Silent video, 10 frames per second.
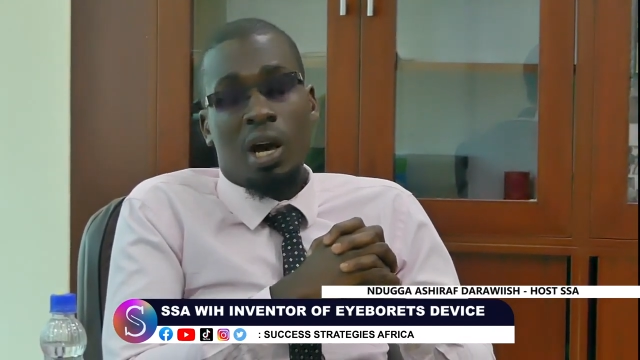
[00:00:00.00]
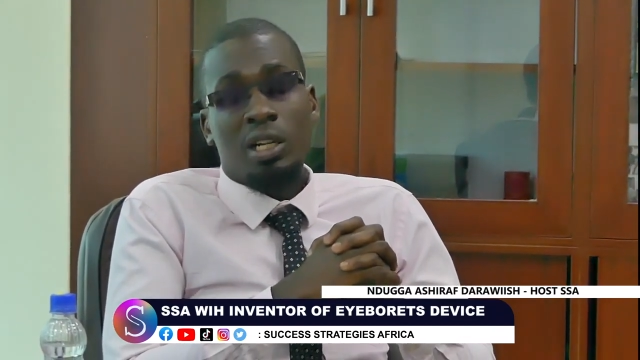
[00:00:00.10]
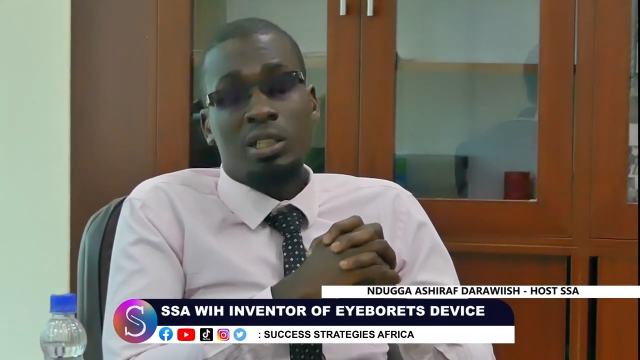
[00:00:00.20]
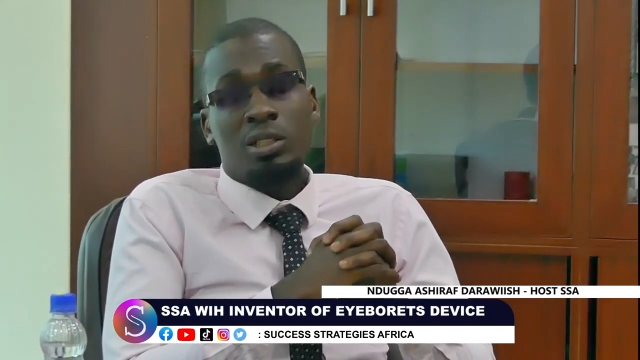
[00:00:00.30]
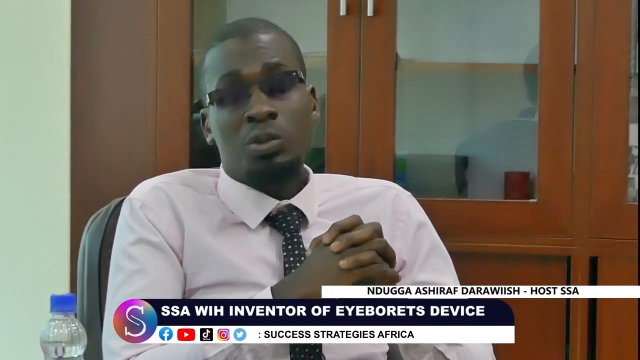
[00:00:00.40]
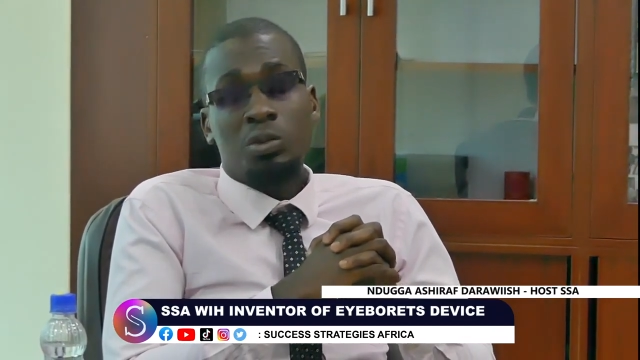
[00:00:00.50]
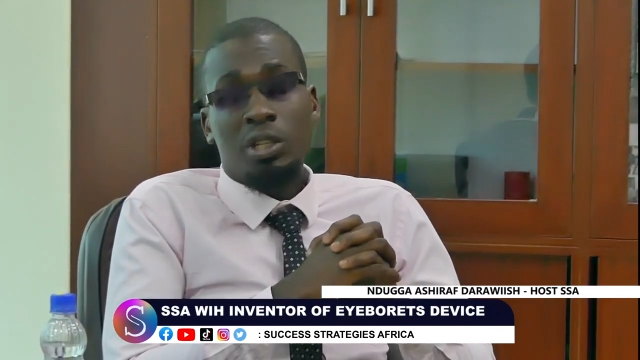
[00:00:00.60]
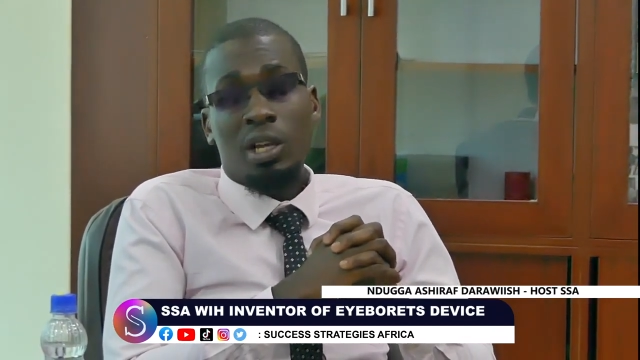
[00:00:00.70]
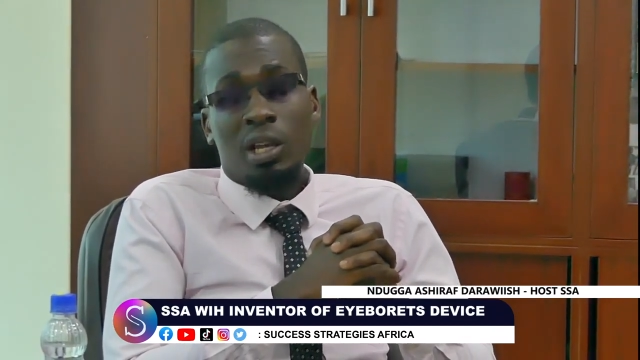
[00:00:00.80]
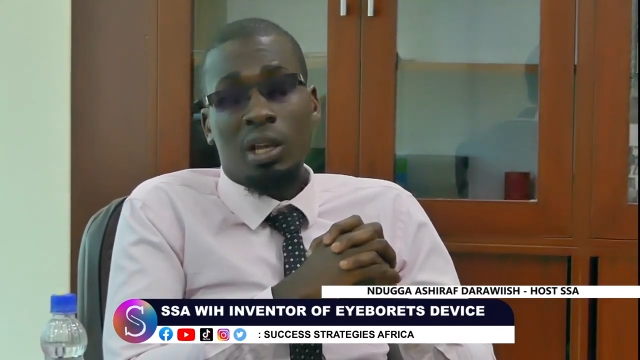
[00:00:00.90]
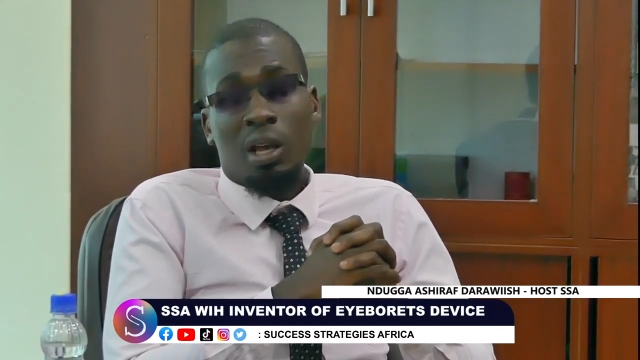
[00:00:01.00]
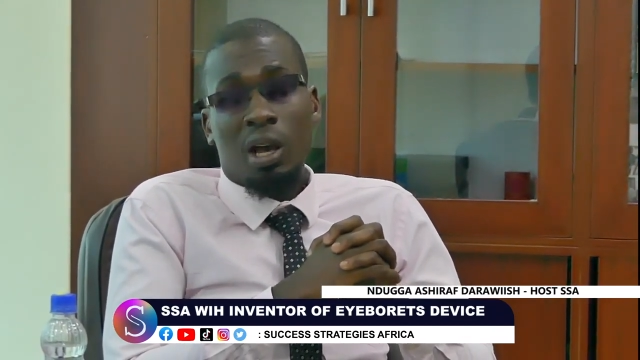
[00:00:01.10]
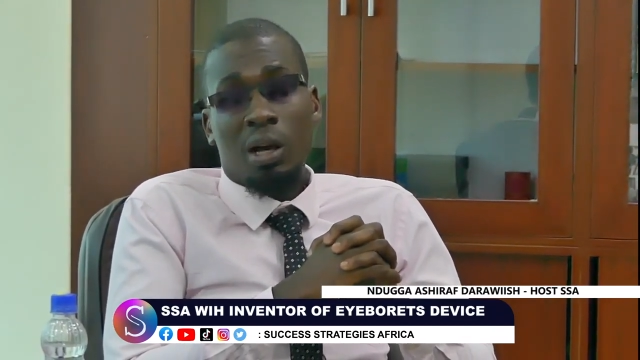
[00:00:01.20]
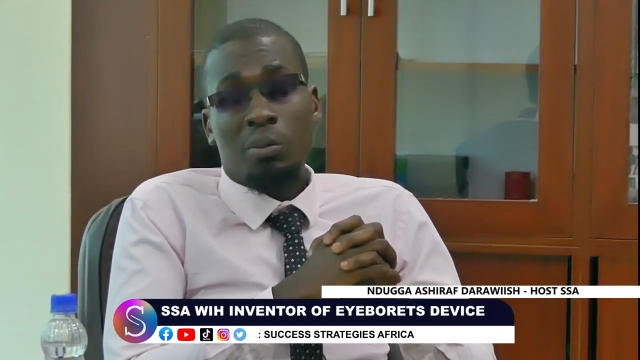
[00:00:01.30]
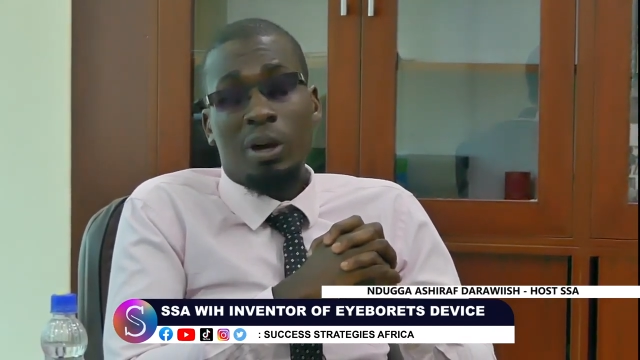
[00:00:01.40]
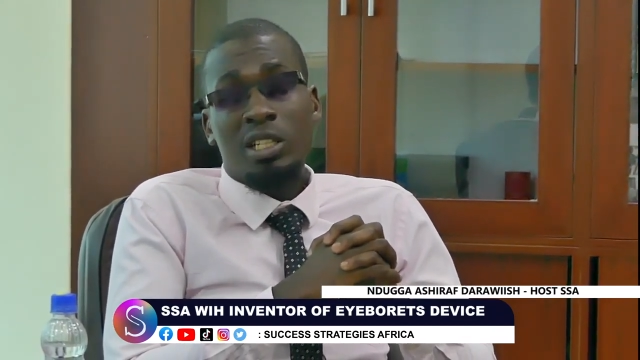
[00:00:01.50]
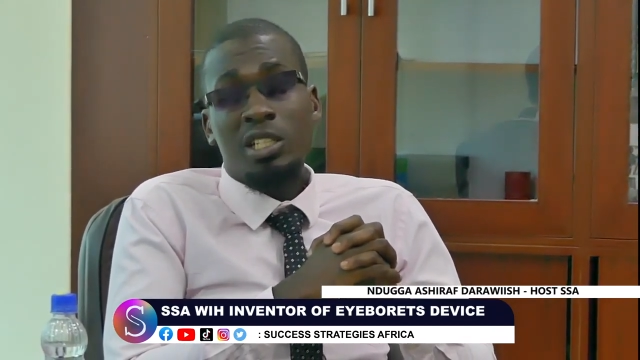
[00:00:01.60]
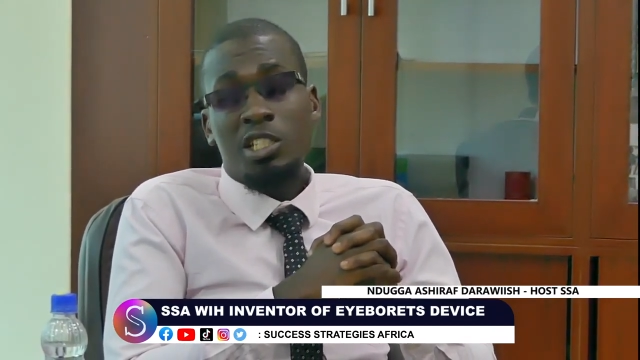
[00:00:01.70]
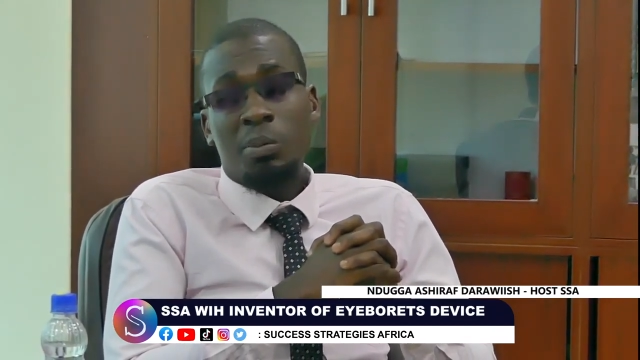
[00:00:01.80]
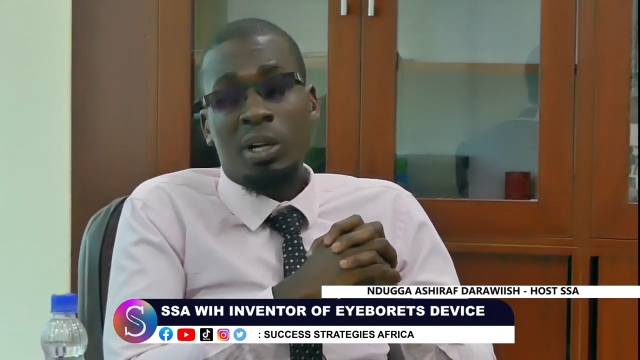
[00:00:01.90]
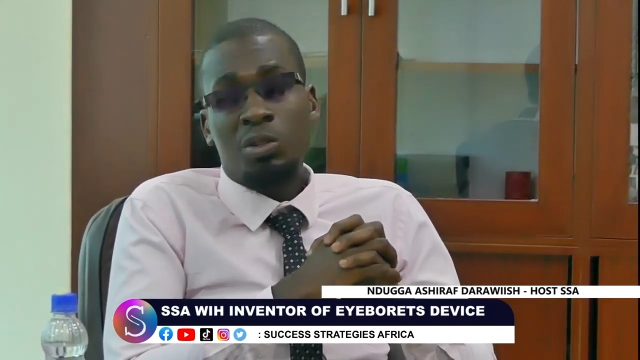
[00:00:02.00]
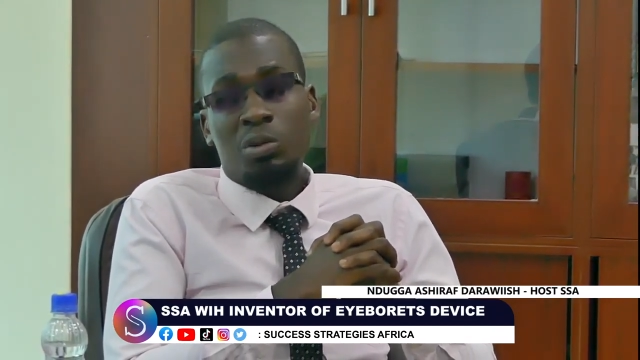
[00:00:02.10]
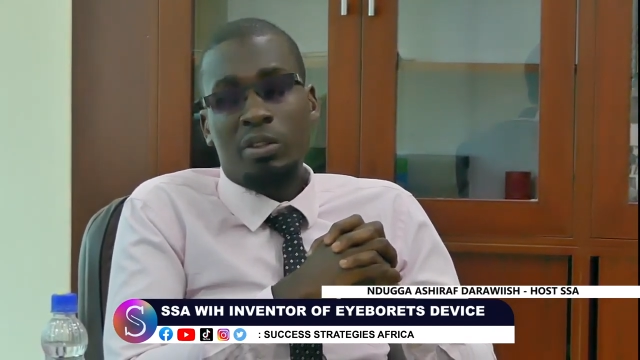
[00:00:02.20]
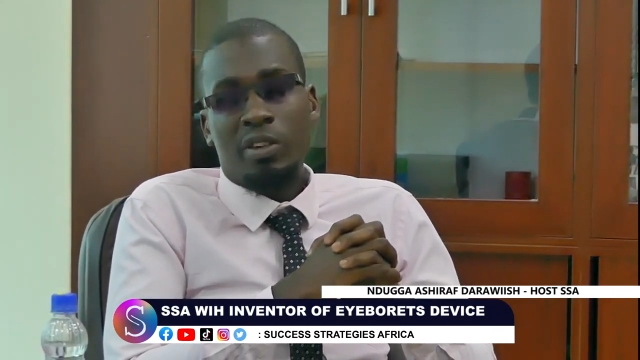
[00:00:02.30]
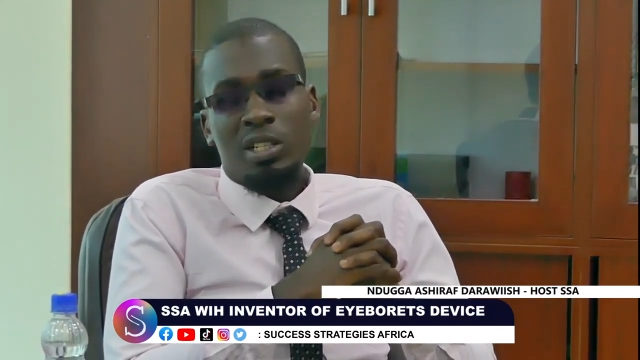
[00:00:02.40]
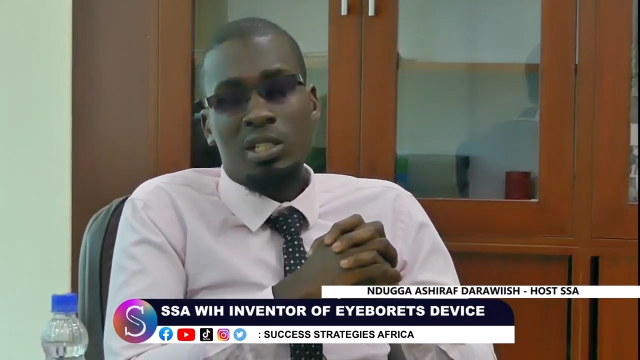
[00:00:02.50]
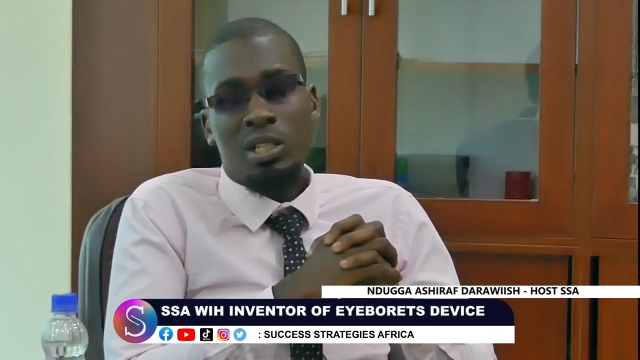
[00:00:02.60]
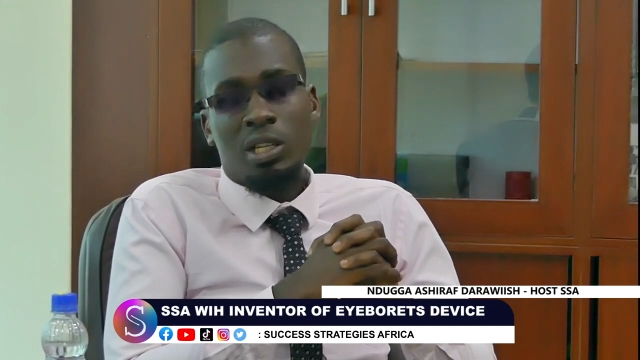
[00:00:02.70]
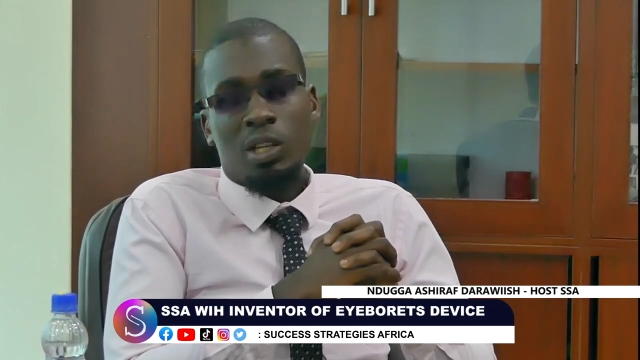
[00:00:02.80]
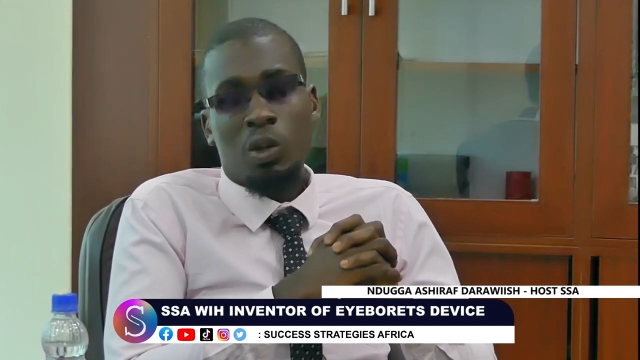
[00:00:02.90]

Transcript: and today I'm at Isbat University